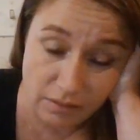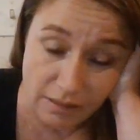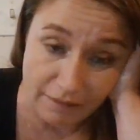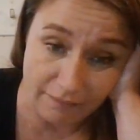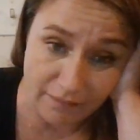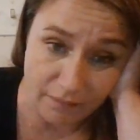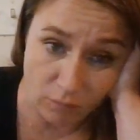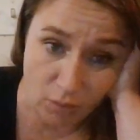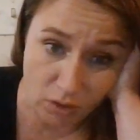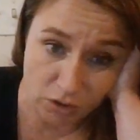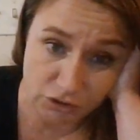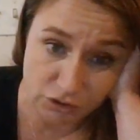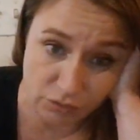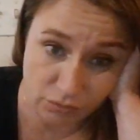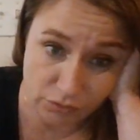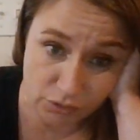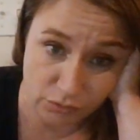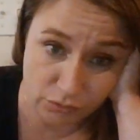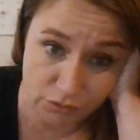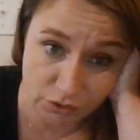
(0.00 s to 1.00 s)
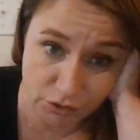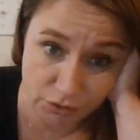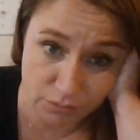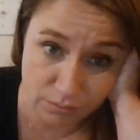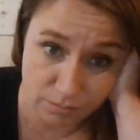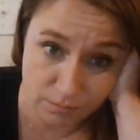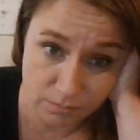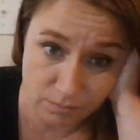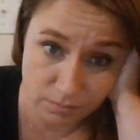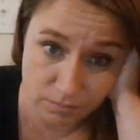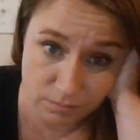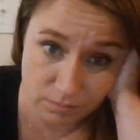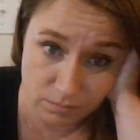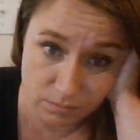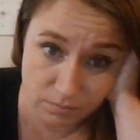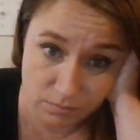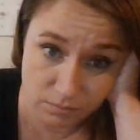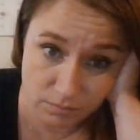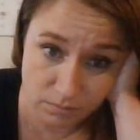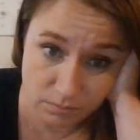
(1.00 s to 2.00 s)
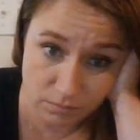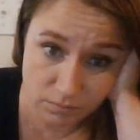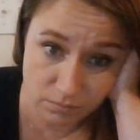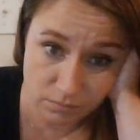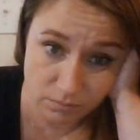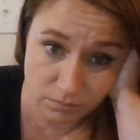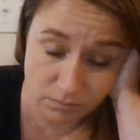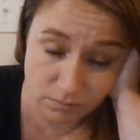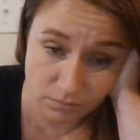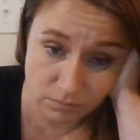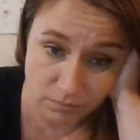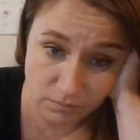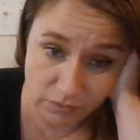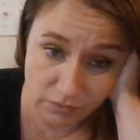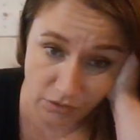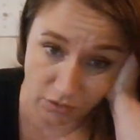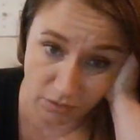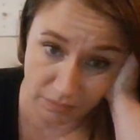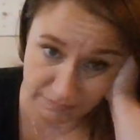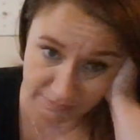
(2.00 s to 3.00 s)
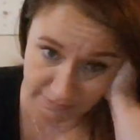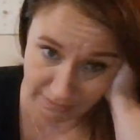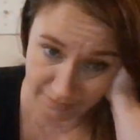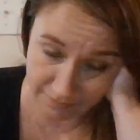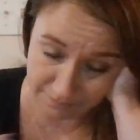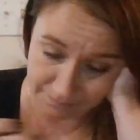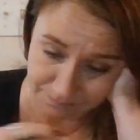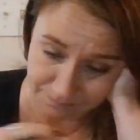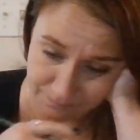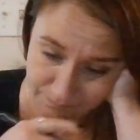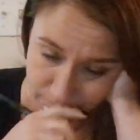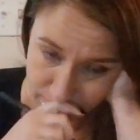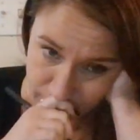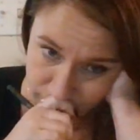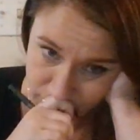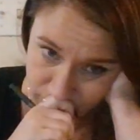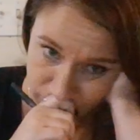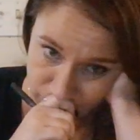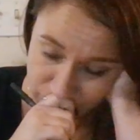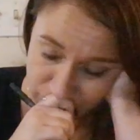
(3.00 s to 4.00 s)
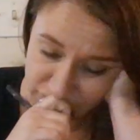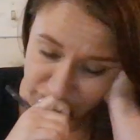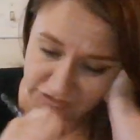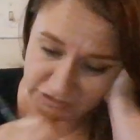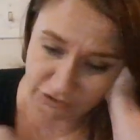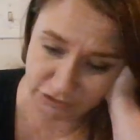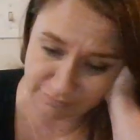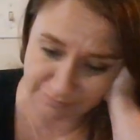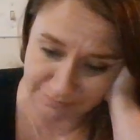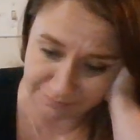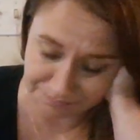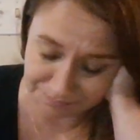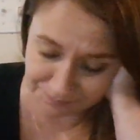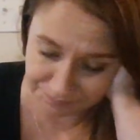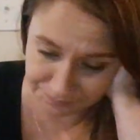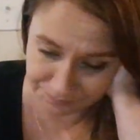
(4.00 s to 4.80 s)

and they watch you on YouTube. You know what I'm saying? Excuse me.